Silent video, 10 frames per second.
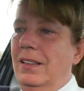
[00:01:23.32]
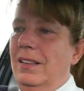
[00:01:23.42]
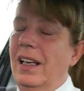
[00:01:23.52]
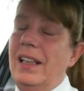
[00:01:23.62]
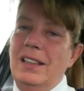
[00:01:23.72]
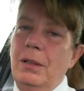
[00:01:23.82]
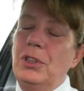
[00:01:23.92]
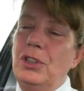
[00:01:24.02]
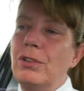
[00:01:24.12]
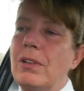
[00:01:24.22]
like I said, it
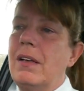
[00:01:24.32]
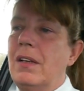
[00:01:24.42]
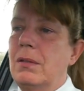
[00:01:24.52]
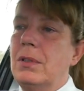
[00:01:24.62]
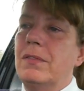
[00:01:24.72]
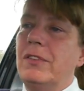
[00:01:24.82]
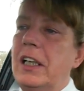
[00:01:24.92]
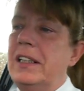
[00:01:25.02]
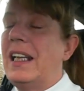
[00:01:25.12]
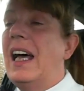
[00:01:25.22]
was two grand, that was the
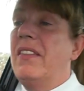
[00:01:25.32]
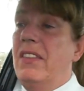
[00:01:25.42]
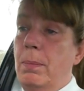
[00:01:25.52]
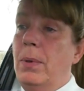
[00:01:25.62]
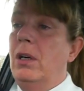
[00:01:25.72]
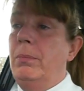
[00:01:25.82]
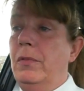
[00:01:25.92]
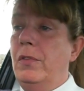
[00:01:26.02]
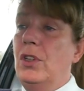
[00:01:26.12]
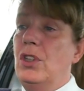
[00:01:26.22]
flights and the
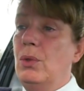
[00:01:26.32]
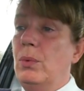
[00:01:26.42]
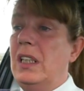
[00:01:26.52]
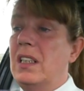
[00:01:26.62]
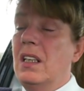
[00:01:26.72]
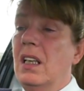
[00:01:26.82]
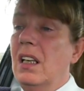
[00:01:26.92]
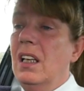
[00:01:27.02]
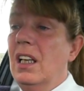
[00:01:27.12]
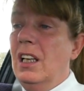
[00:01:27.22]
apartment for the two weeks.
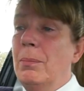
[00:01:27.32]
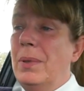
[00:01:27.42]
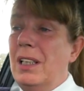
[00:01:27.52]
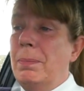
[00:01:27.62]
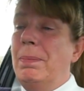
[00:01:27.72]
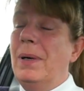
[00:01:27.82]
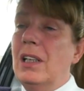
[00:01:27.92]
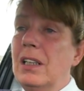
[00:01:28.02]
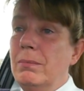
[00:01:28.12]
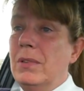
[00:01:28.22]
But the
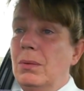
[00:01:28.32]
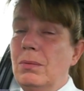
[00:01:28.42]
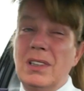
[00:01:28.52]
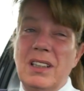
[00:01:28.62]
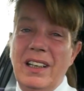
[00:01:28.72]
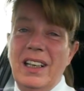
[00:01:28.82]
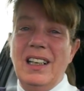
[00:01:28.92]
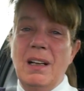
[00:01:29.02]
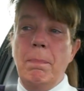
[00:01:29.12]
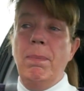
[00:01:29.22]
apartment was like
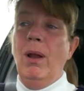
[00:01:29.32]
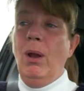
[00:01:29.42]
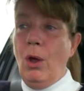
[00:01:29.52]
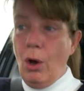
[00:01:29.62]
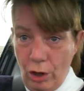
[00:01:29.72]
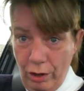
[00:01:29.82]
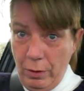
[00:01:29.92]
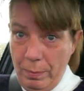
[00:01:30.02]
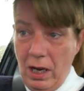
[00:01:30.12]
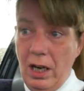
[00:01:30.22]
in a block of
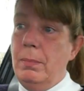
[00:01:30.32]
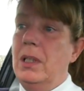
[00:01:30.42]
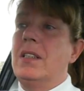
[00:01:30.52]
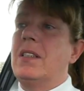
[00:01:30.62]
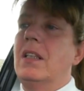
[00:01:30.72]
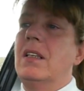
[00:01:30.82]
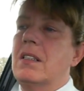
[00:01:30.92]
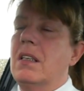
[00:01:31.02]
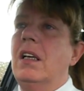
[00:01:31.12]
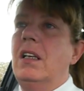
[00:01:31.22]
apartments at the
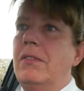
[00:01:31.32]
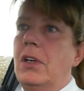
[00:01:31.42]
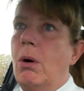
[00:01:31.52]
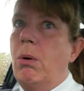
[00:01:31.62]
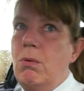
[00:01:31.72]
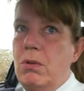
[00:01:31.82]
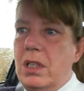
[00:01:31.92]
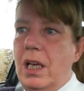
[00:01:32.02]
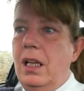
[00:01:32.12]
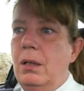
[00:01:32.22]
side of a
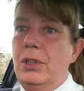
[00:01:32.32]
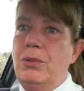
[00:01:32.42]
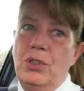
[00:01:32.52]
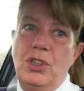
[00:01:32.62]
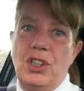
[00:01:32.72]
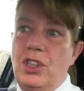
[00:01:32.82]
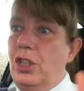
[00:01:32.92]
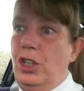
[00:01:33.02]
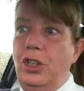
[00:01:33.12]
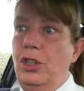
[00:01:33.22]
hotel, which was just a
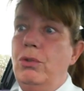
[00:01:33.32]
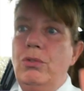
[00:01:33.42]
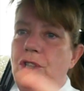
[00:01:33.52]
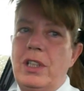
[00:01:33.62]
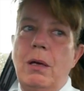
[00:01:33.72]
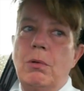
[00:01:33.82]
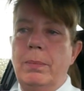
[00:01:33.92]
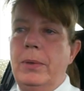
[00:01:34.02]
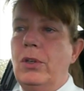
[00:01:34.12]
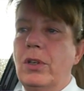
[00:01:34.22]
huge tower
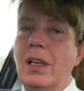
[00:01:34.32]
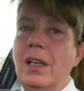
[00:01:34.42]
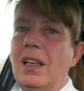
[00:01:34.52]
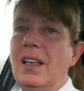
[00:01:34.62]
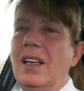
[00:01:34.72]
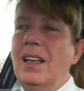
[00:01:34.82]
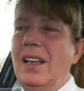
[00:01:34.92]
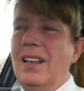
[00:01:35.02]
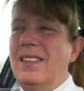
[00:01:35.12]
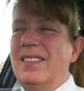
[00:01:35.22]
block.
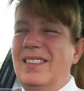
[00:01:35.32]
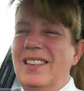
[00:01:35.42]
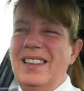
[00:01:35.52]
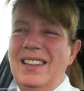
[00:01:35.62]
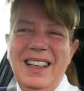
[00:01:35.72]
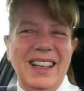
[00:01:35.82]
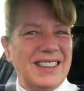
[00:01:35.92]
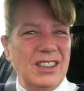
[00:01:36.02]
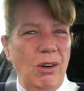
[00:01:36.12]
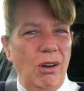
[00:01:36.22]
And
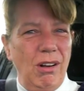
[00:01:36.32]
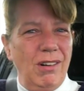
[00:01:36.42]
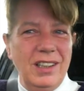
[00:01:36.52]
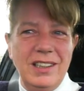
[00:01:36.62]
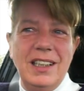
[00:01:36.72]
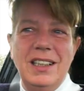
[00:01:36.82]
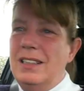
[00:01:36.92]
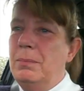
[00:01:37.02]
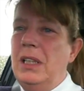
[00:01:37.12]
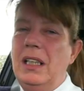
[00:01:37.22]
that's not a holiday
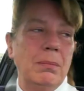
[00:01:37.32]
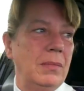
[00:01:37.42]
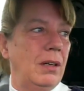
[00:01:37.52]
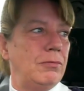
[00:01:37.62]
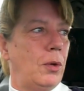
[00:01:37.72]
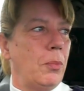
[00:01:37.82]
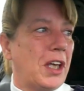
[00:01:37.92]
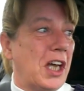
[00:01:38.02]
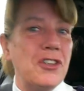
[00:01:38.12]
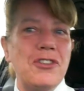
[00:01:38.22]
to me. I'm, I'm from
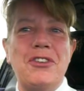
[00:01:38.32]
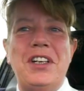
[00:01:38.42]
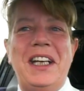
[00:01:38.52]
the country,